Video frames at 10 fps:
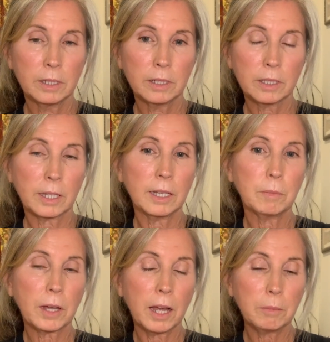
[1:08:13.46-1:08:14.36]
To keep
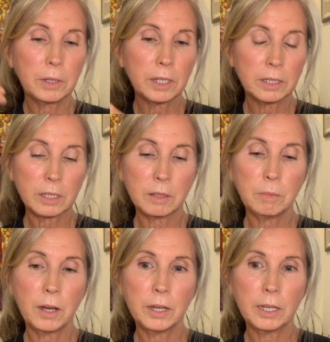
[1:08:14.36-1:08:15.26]
coming into the
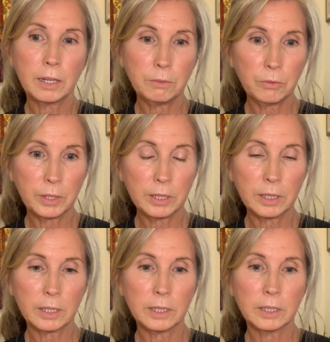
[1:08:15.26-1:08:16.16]
body and feeling
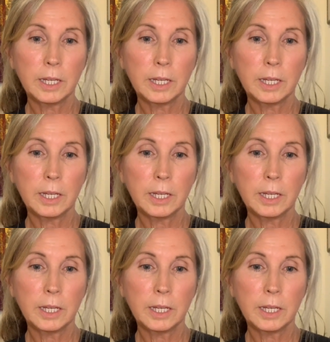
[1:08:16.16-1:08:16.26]
it.